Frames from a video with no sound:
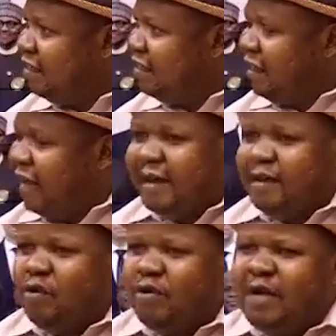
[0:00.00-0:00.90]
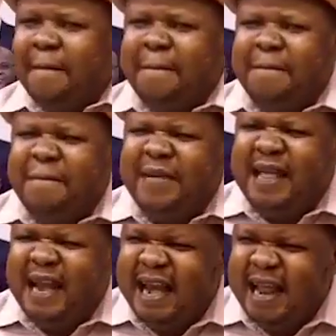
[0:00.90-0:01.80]
And then you hear
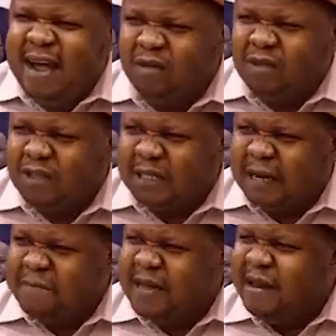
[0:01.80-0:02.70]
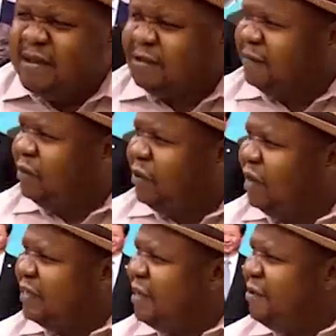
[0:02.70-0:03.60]
millions and millions of
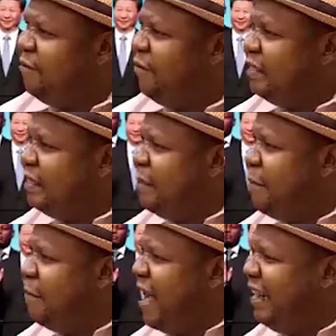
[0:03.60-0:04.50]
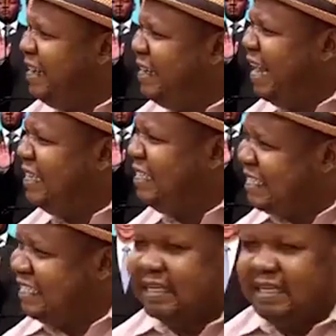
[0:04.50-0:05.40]
dollars are invested in buying
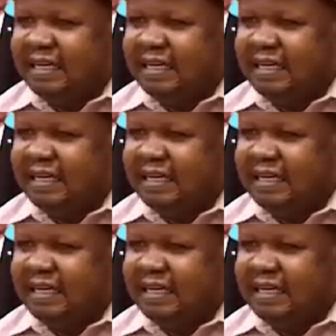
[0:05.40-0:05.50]
tents.